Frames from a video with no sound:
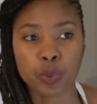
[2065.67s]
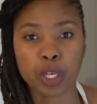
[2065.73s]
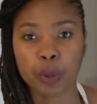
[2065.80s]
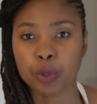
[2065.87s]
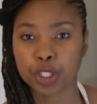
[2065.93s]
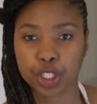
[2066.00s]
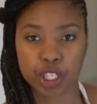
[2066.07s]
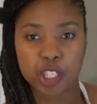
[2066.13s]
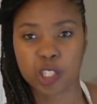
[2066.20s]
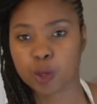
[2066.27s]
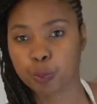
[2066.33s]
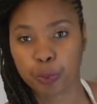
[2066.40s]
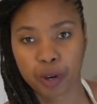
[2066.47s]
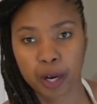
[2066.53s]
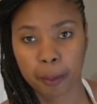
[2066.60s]
would
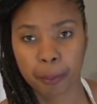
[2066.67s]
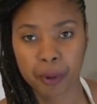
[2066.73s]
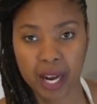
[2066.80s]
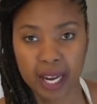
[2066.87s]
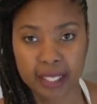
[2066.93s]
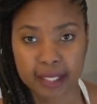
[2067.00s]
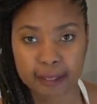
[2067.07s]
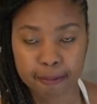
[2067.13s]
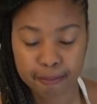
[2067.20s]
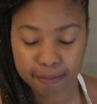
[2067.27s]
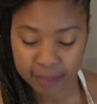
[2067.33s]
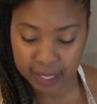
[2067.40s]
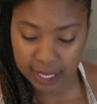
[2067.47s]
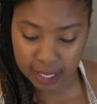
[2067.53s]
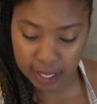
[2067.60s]
just spread apart
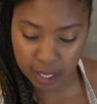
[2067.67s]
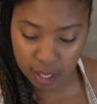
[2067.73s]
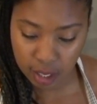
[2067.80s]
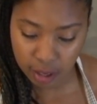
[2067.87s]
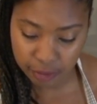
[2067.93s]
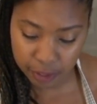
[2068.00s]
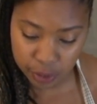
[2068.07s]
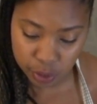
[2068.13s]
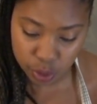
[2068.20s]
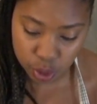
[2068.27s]
in the oven.